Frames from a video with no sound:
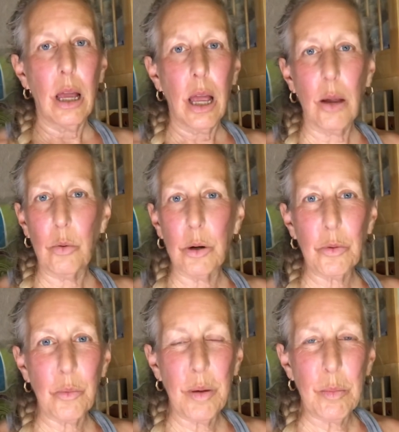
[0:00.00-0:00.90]
I work
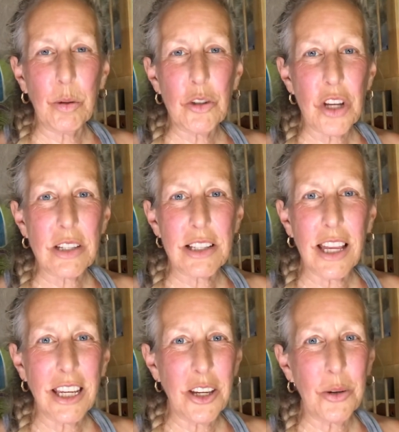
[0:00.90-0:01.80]
with people just
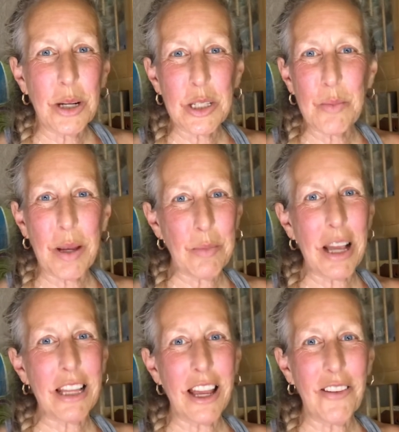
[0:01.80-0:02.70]
like you. I spend
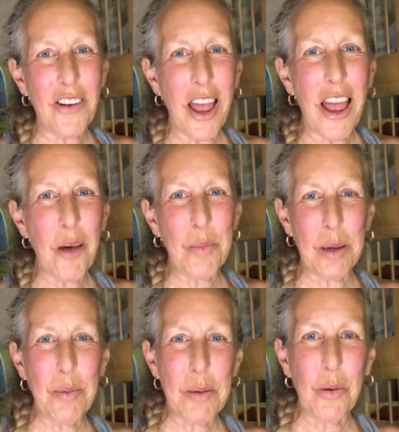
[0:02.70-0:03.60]
my life
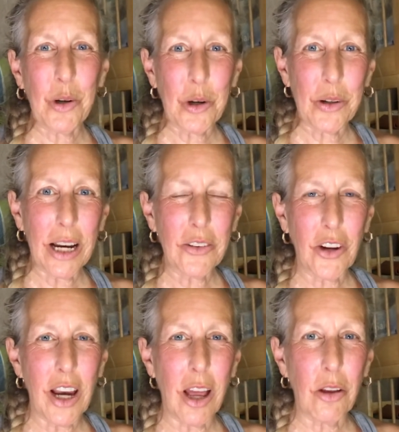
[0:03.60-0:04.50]
helping people correct
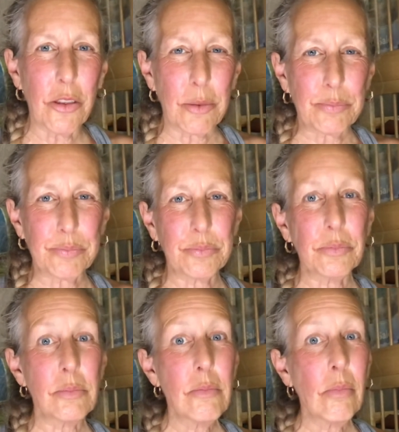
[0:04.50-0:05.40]
their health.
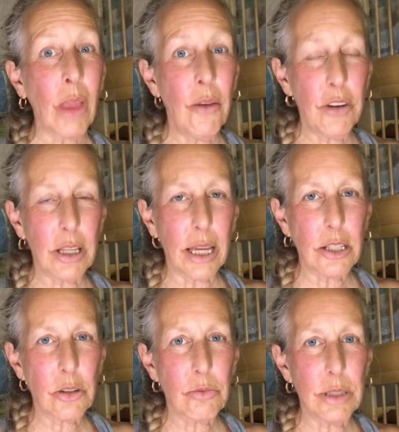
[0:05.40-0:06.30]
If you'd like
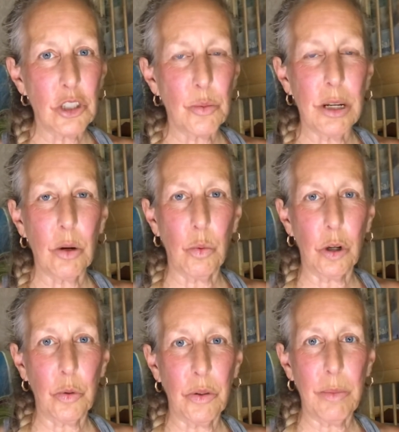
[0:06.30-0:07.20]
to reach me or
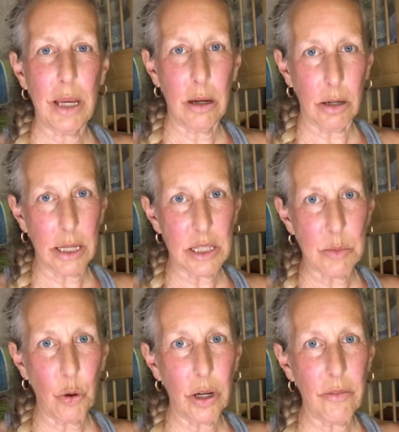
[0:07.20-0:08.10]
work with me, get some
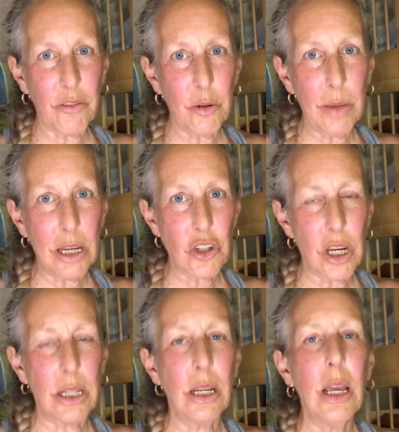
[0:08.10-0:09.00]
more
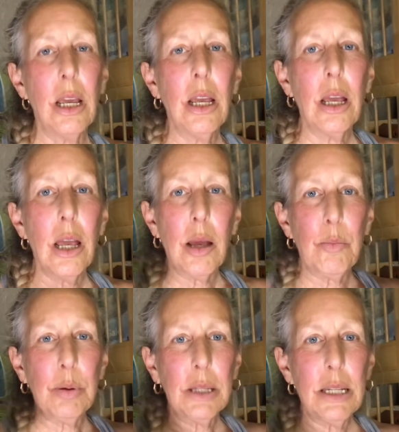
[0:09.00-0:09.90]
information,
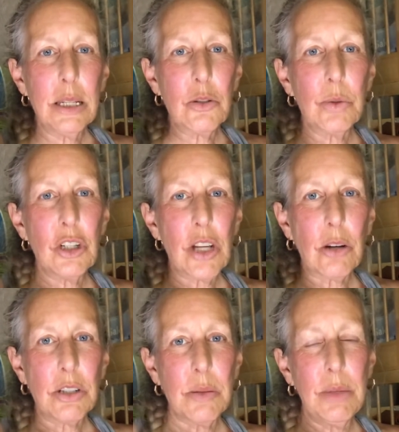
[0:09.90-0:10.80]
please reach
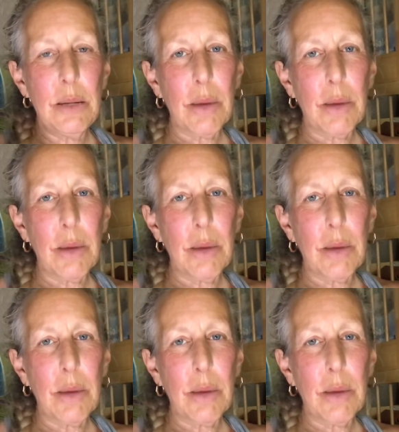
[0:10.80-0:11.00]
out to me.